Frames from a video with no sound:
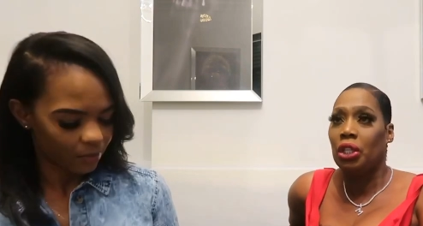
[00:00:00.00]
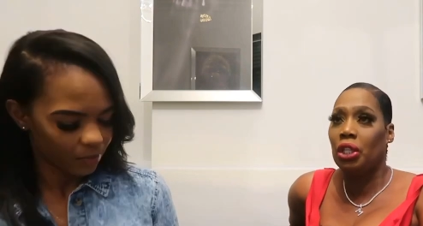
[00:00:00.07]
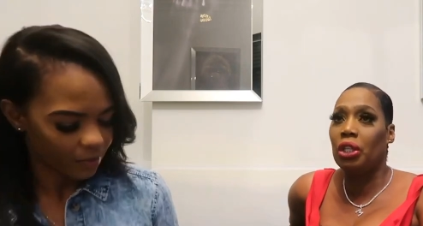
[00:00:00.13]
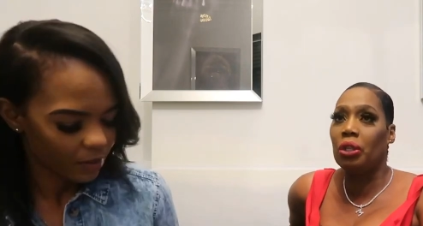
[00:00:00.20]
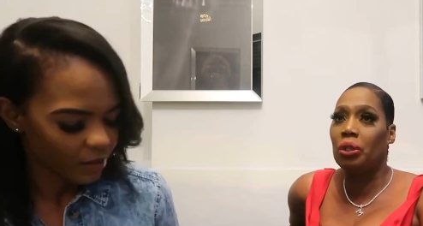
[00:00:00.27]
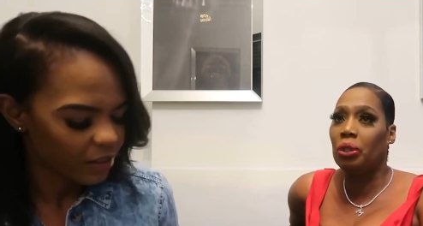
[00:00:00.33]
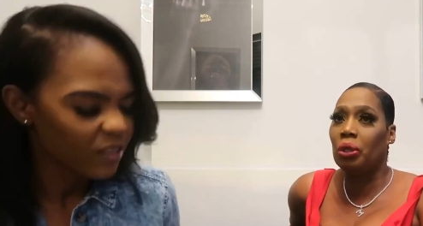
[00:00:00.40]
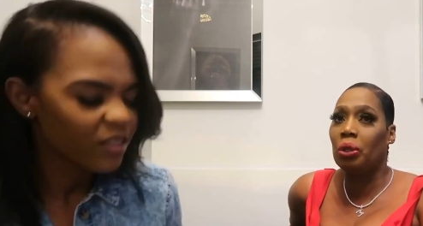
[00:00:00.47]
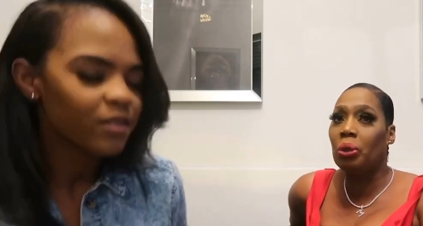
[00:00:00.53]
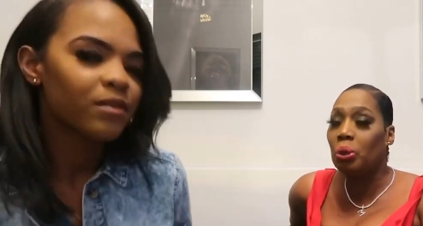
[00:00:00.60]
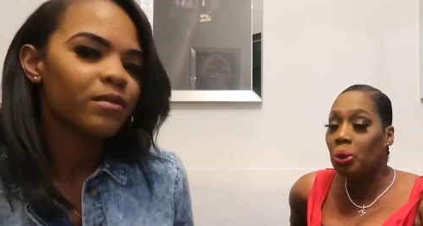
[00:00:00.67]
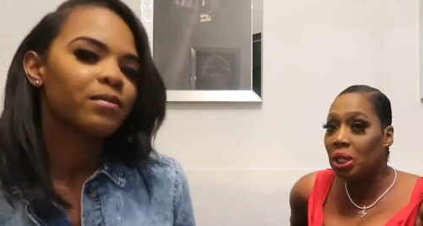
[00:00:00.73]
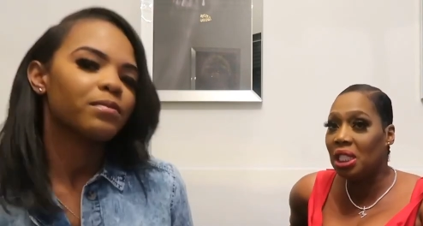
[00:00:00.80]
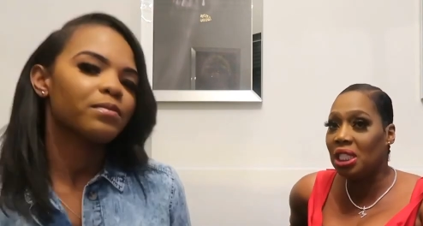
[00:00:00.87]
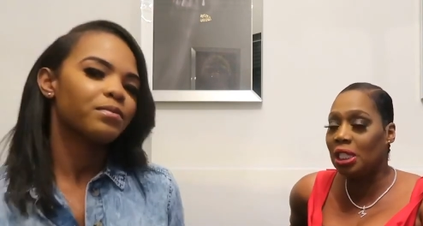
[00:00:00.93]
Speaker 1: you don't know who
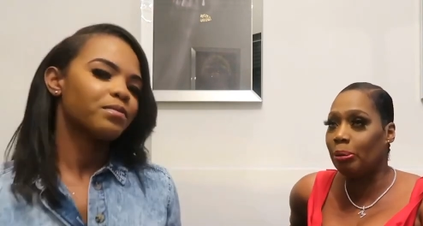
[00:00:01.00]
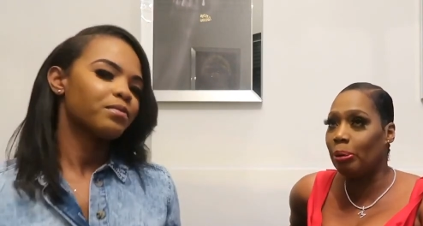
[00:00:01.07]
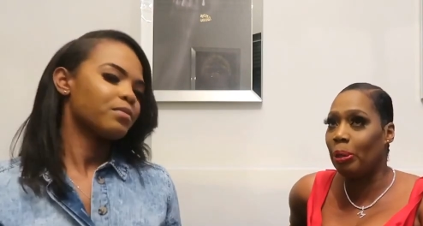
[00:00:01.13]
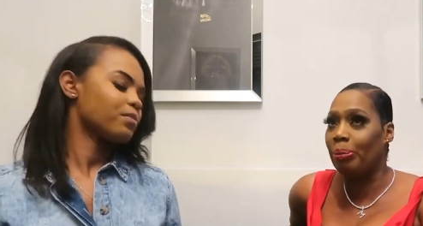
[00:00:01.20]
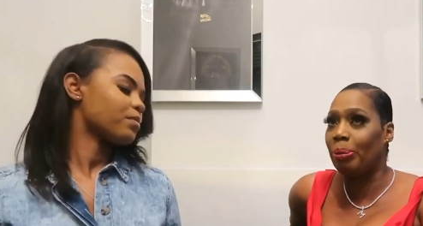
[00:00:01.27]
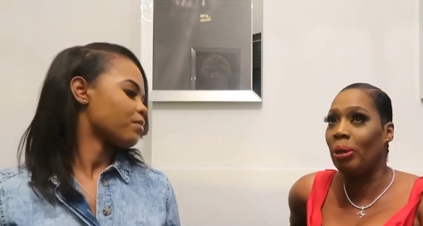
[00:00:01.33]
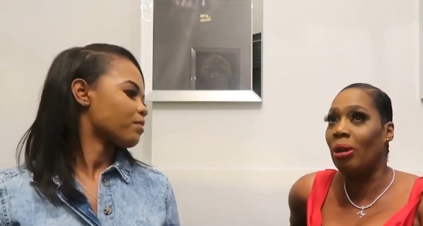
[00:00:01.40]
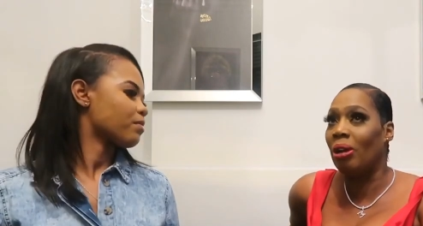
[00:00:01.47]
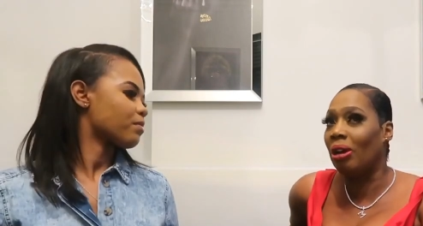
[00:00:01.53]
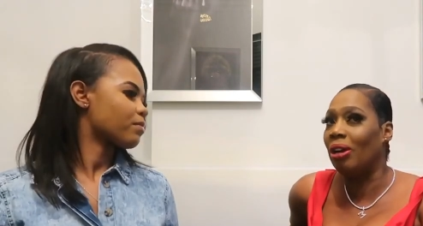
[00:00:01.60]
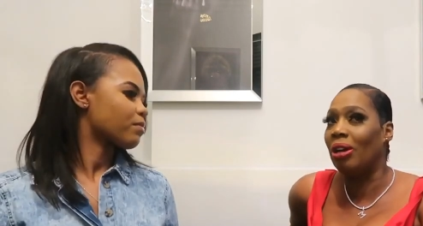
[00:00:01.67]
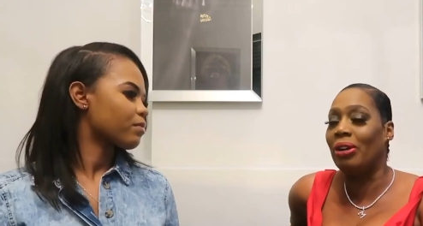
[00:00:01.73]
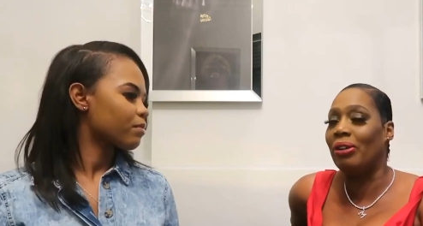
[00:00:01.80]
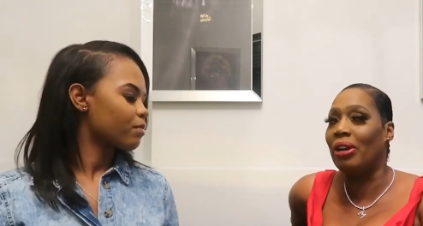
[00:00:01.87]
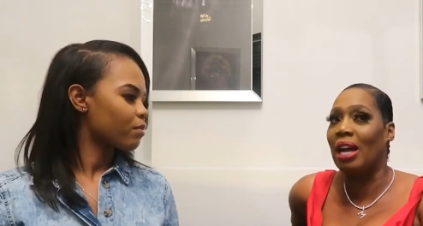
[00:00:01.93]
these people
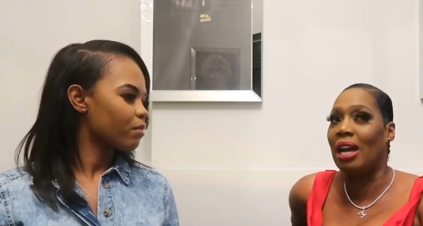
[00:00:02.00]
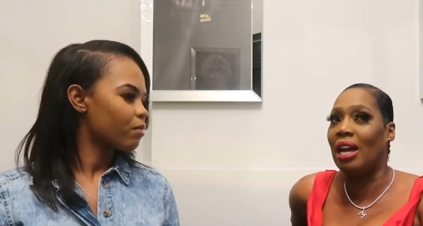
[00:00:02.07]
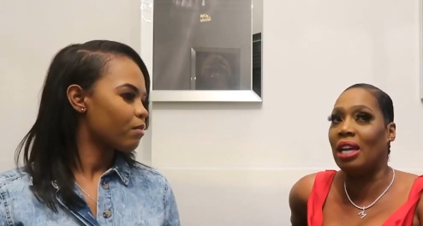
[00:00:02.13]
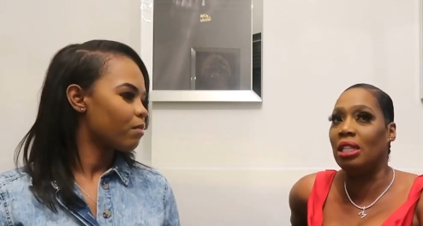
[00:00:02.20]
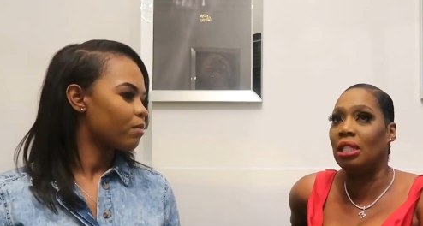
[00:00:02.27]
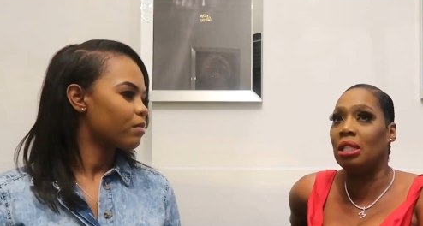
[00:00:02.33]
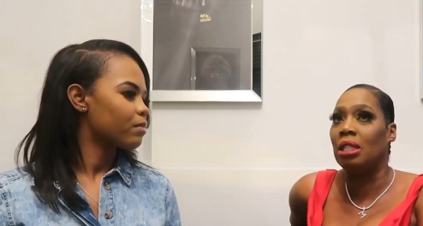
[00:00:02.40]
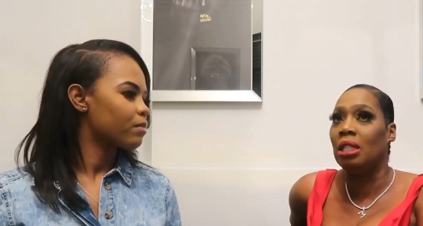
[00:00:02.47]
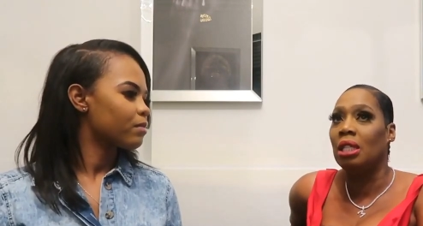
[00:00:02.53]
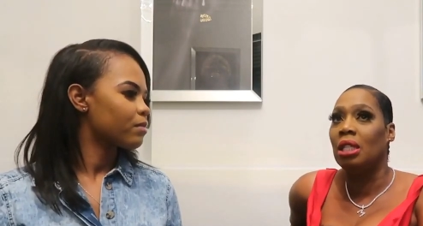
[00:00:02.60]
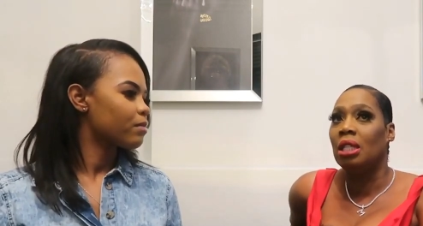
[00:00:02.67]
are and